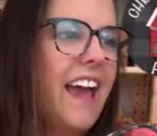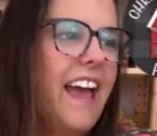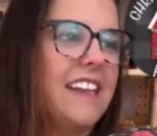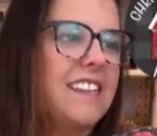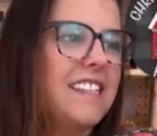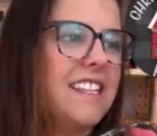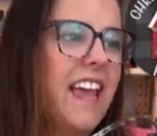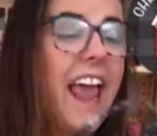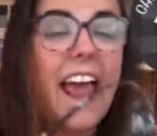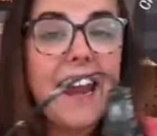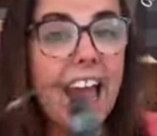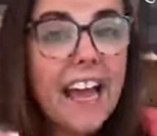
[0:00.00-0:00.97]
Yes.
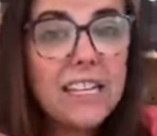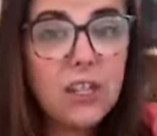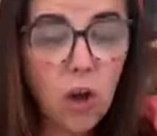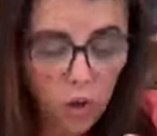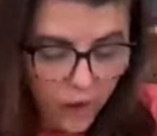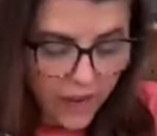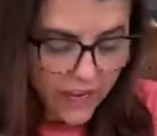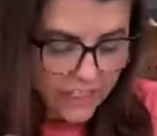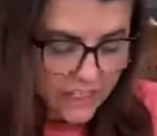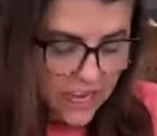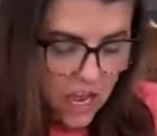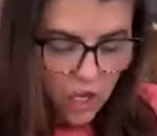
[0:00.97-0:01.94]
And as
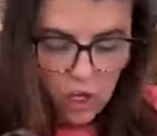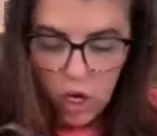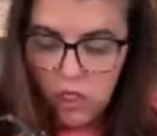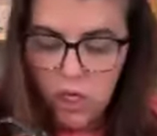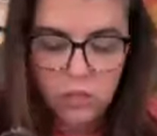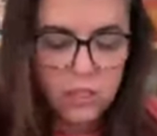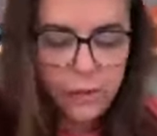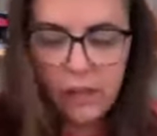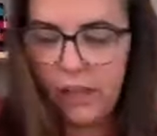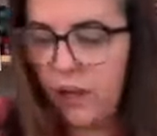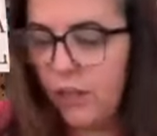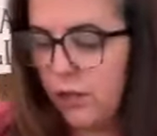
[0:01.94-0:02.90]
always, y'all know
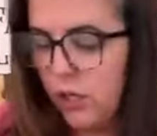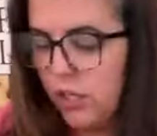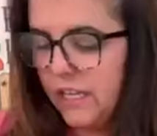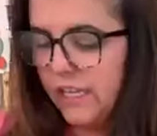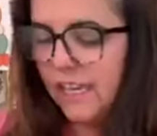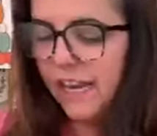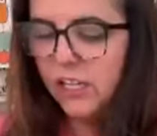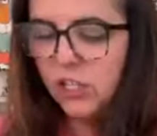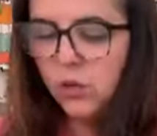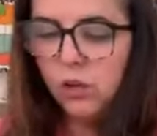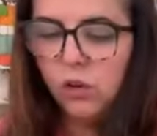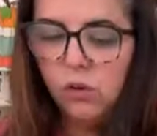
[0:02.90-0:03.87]
typically on Thursdays I
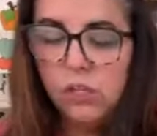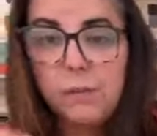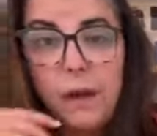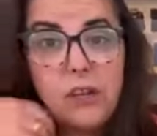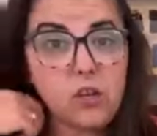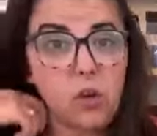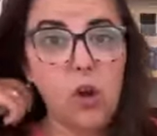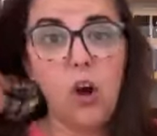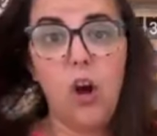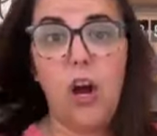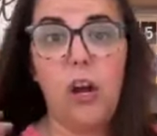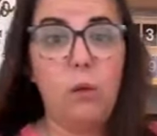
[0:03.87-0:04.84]
do a little special
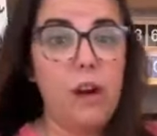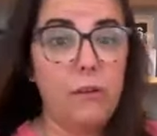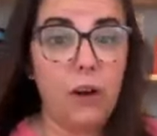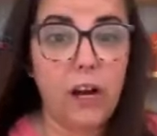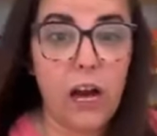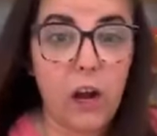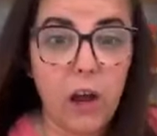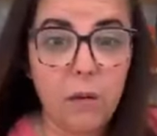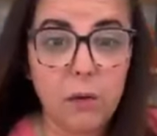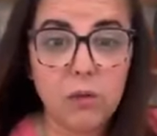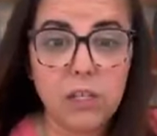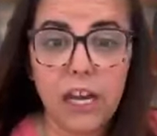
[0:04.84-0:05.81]
on whatever cutout
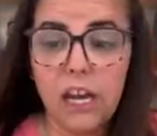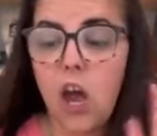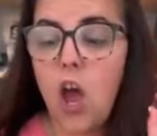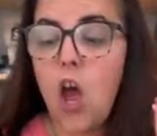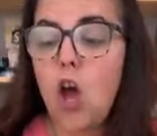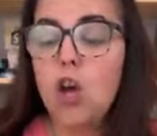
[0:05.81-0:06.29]
I'm using.